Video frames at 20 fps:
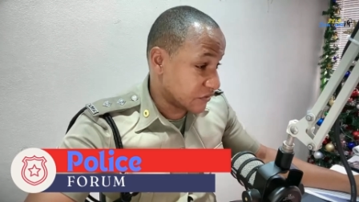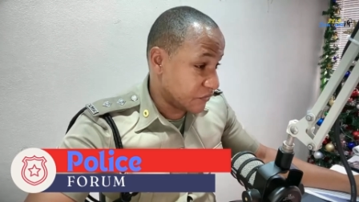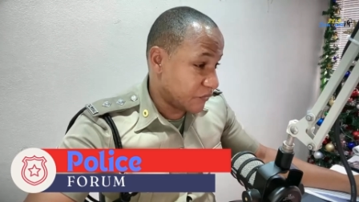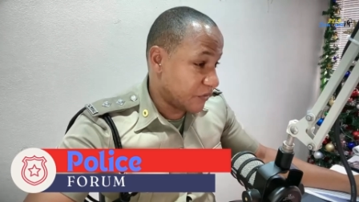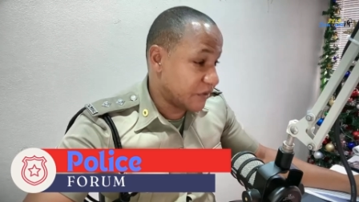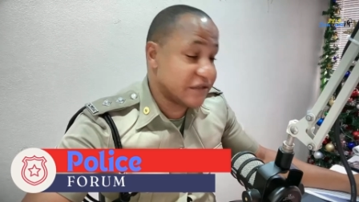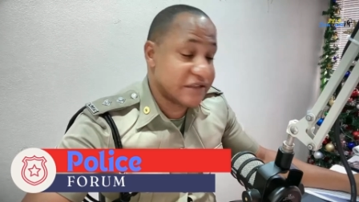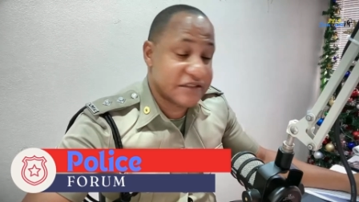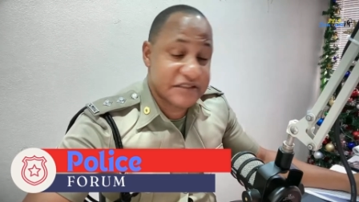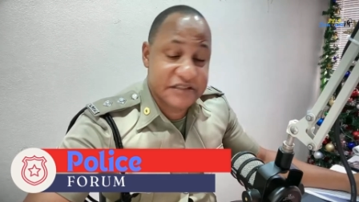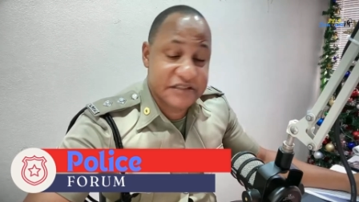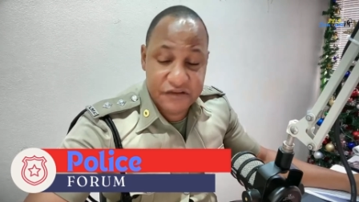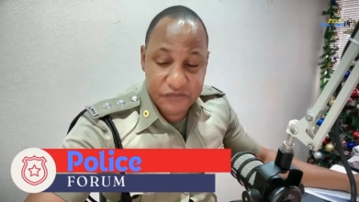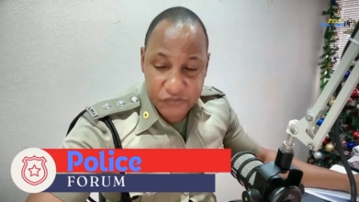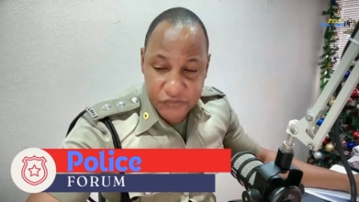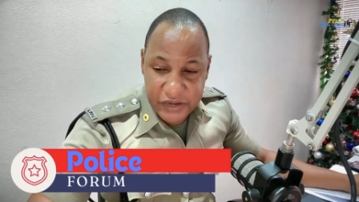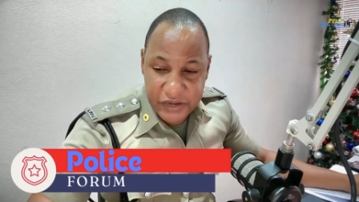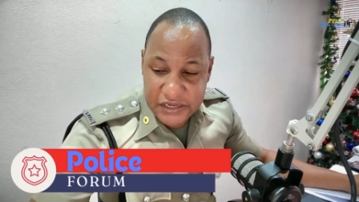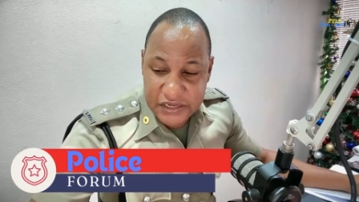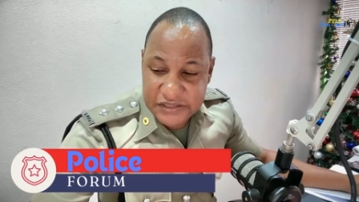What is safe?
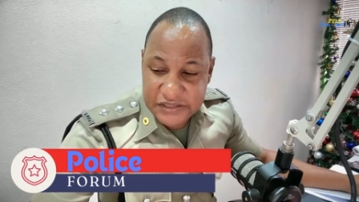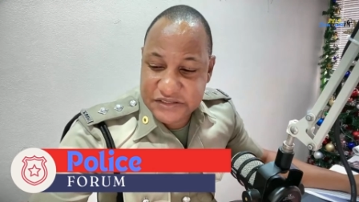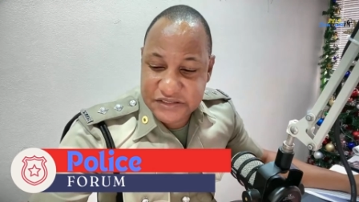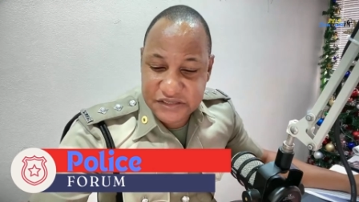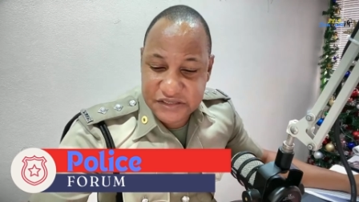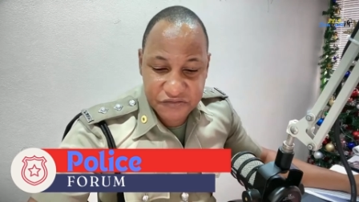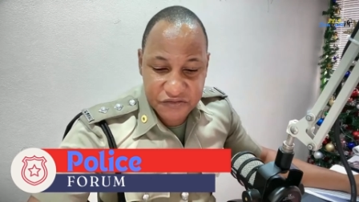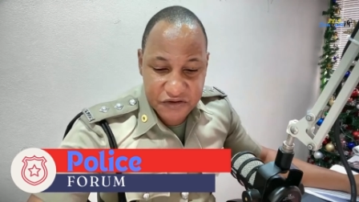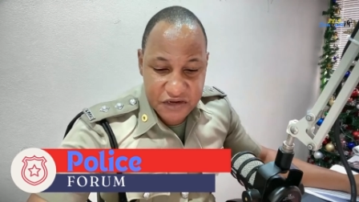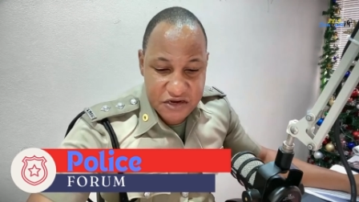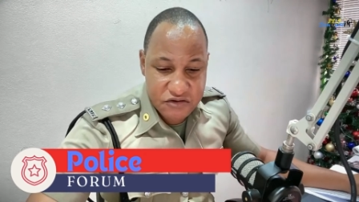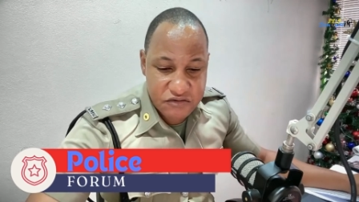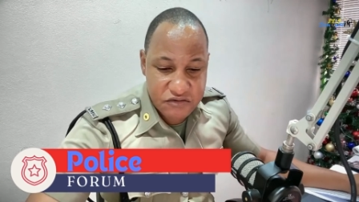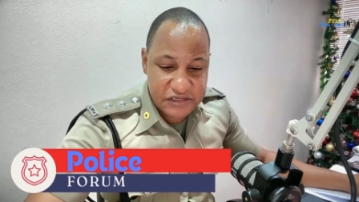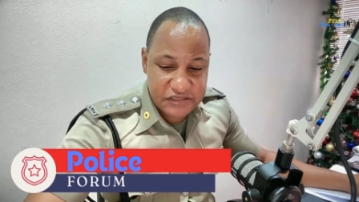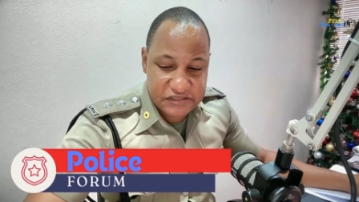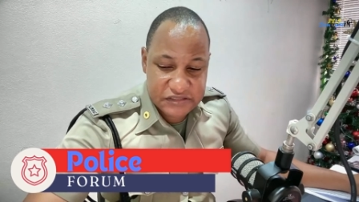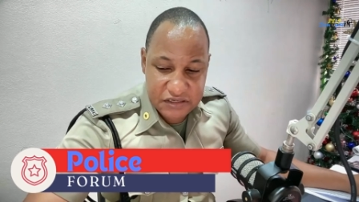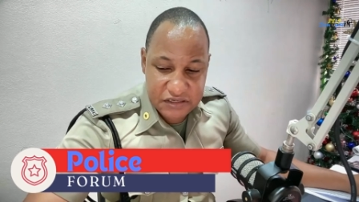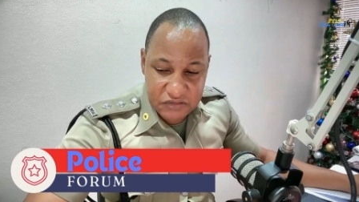Where is a safe area
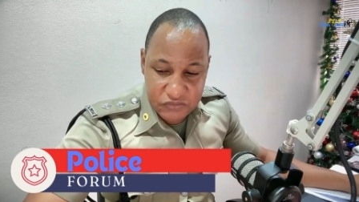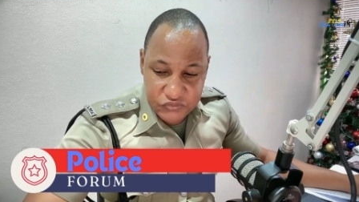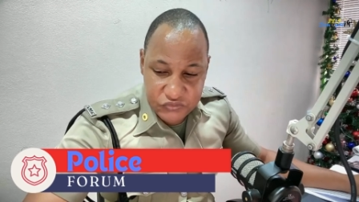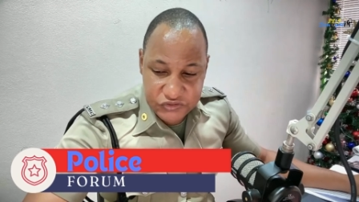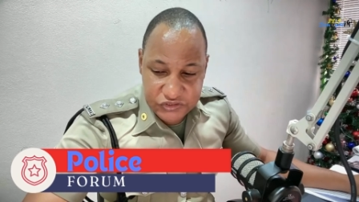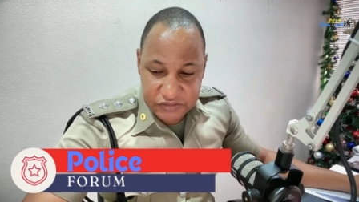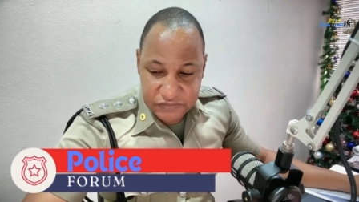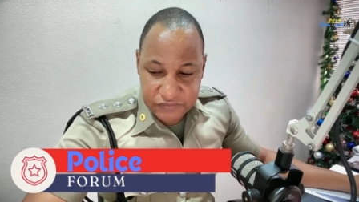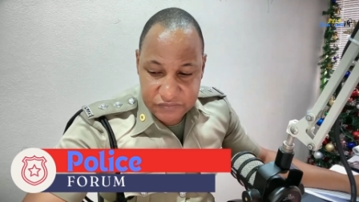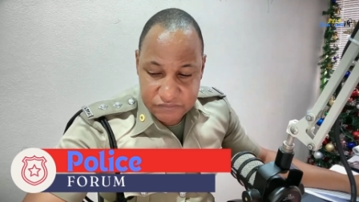in St. Lucia?